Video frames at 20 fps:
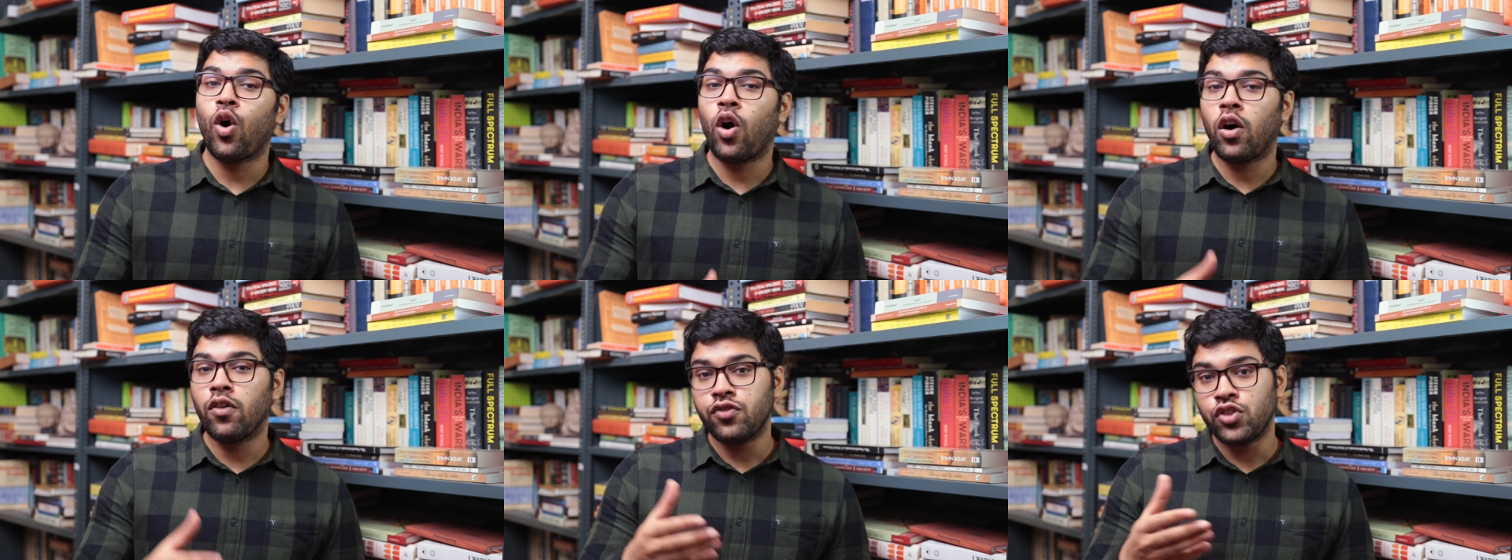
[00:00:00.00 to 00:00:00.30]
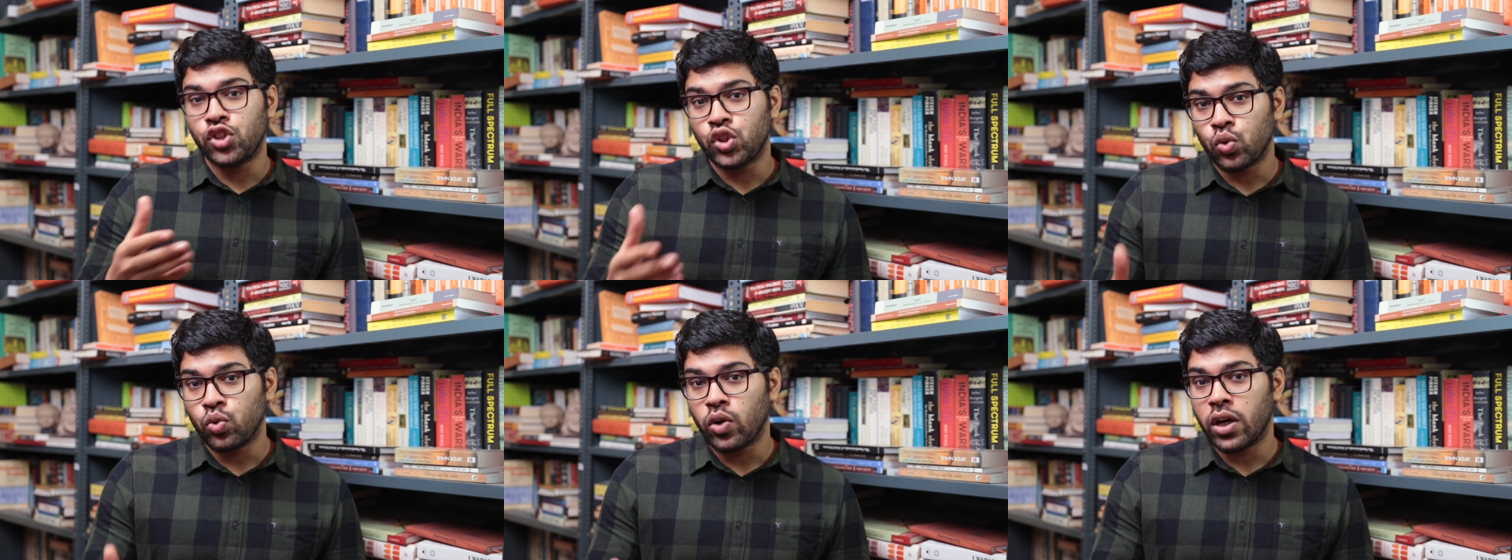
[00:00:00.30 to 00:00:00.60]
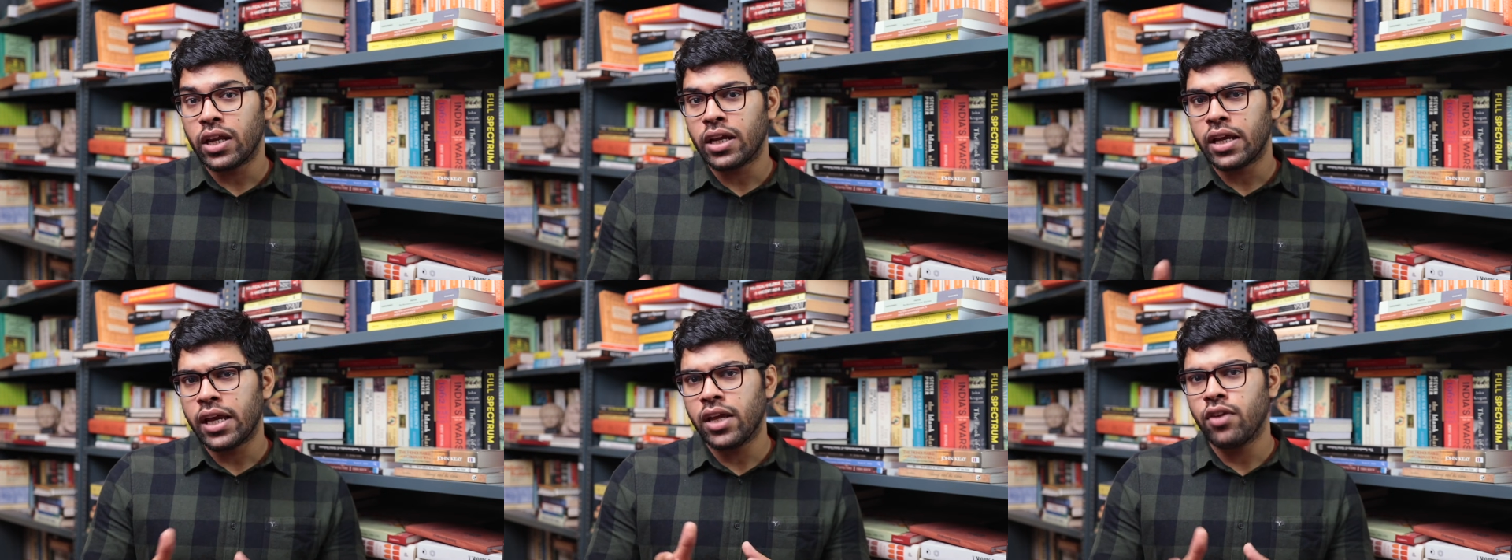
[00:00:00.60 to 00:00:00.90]
of
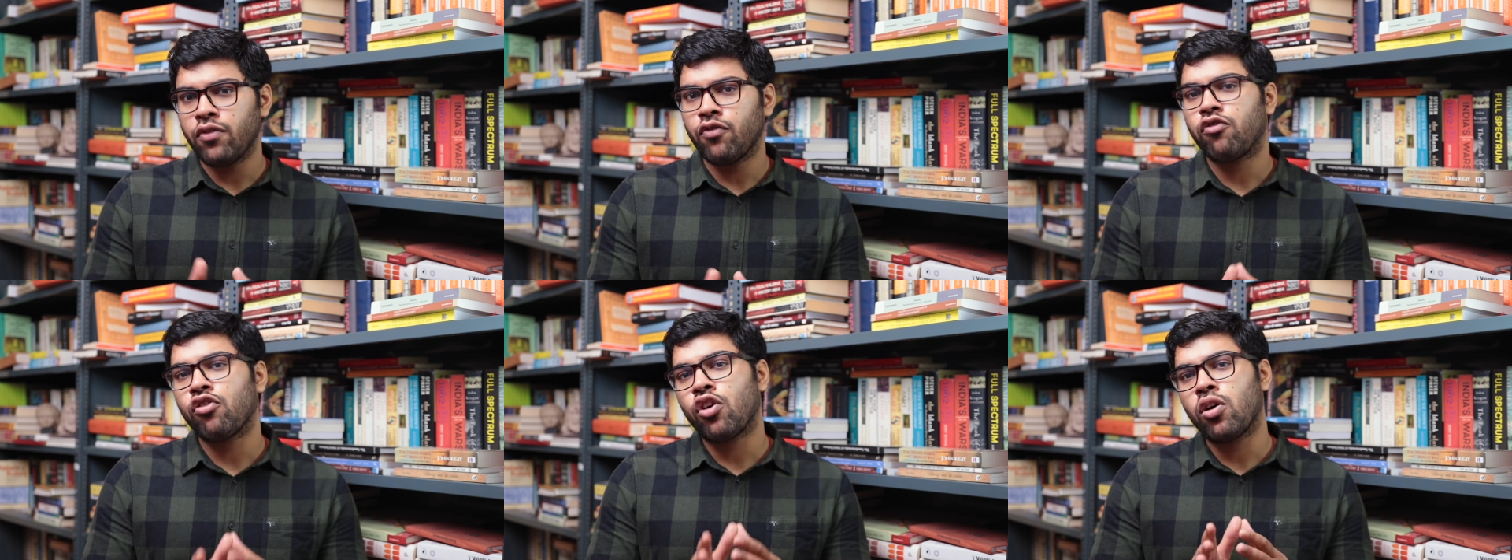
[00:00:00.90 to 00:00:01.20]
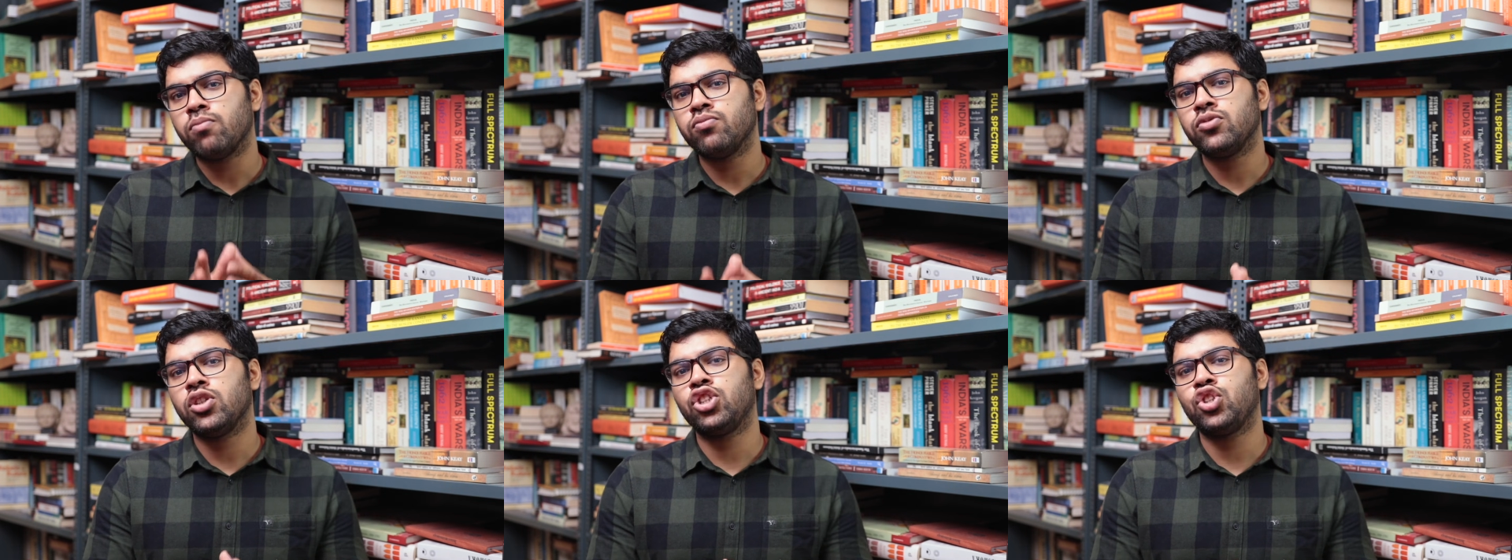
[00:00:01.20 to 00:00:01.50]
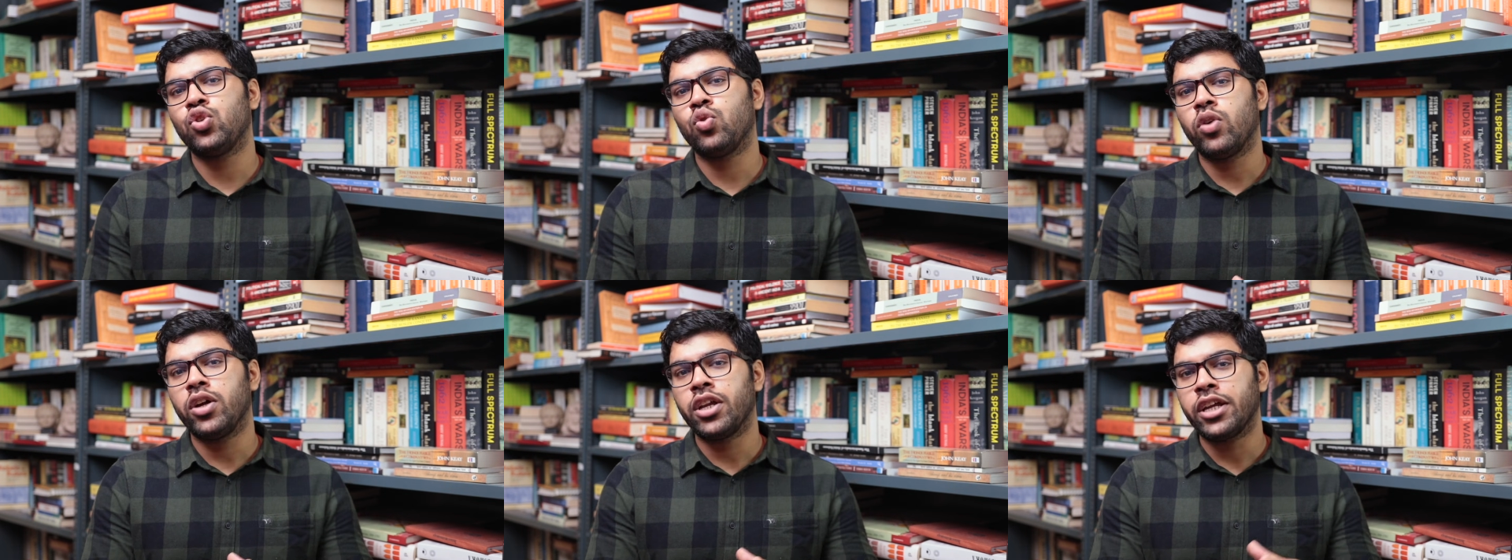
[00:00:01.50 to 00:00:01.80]
sugarcane from the
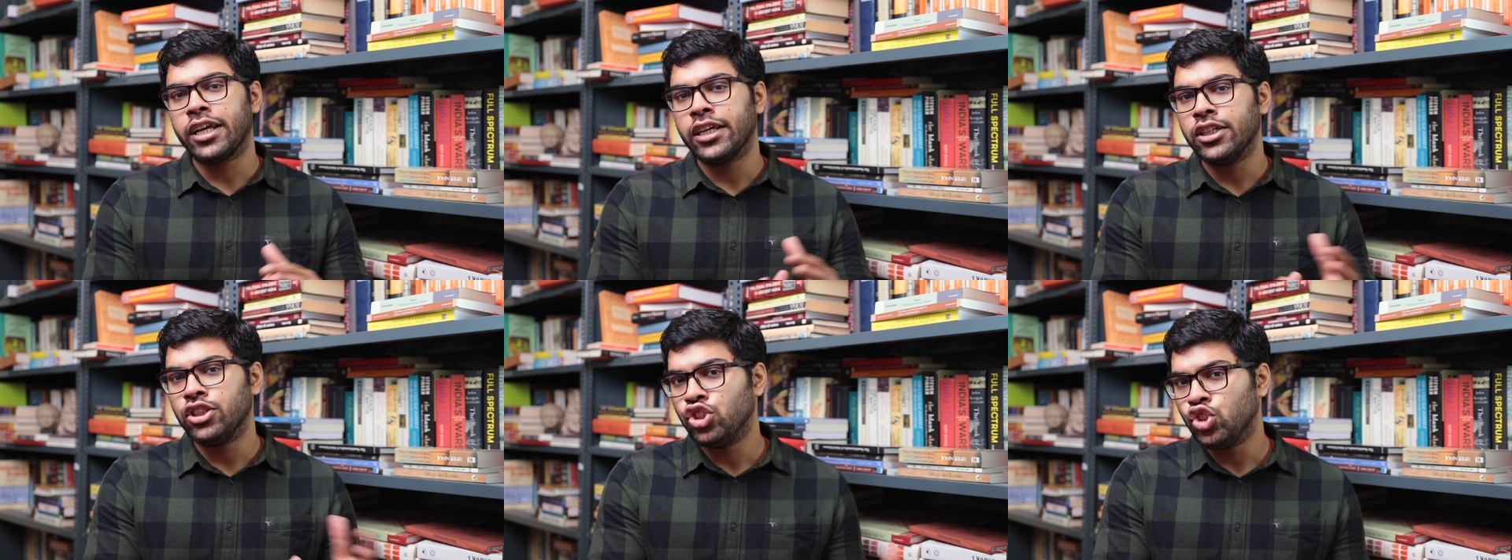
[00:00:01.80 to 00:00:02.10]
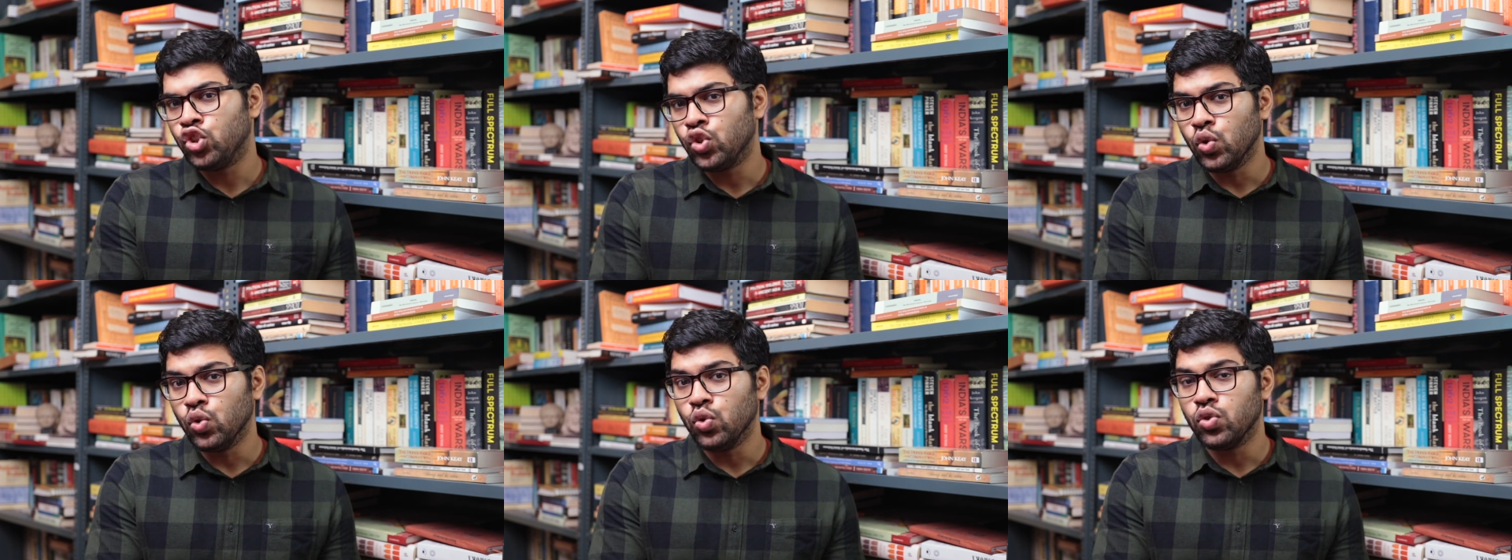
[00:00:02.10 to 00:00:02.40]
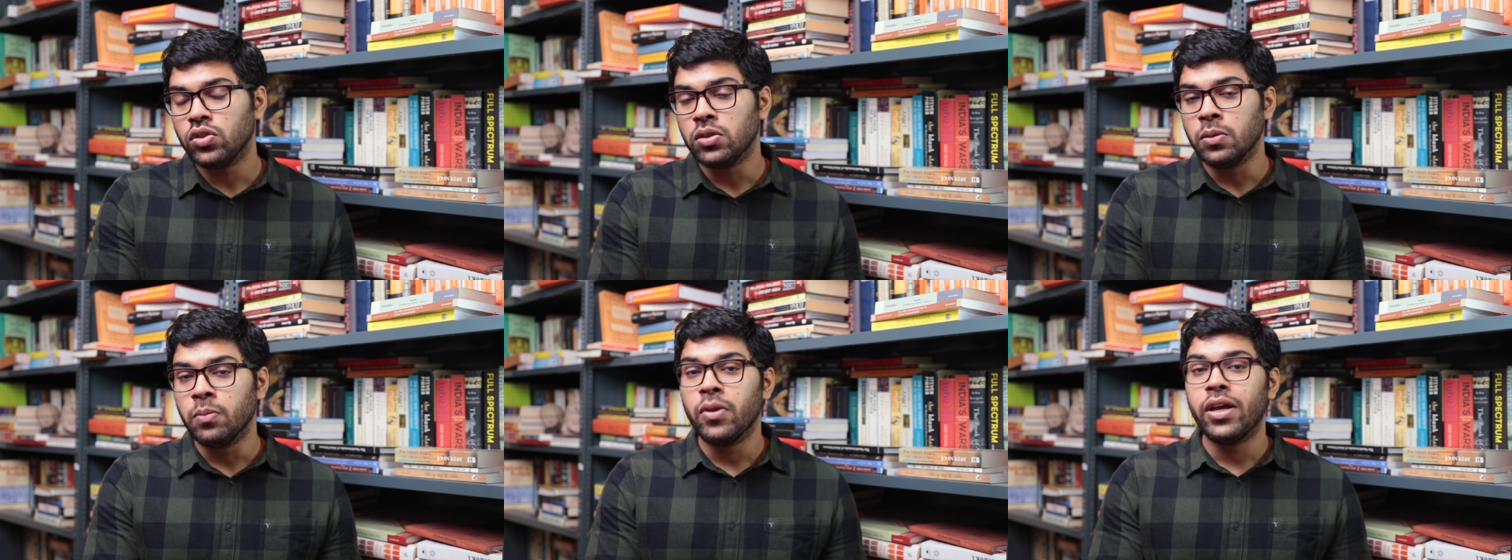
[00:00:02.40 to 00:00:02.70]
sugarcane
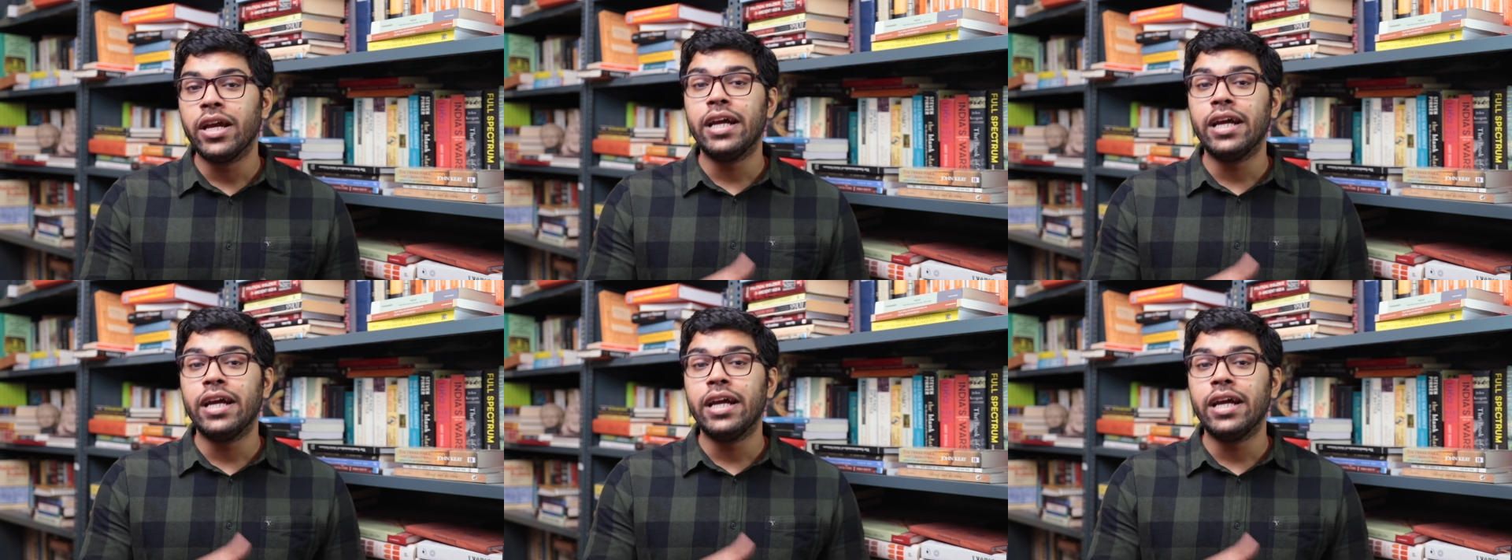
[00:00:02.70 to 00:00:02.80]
juice,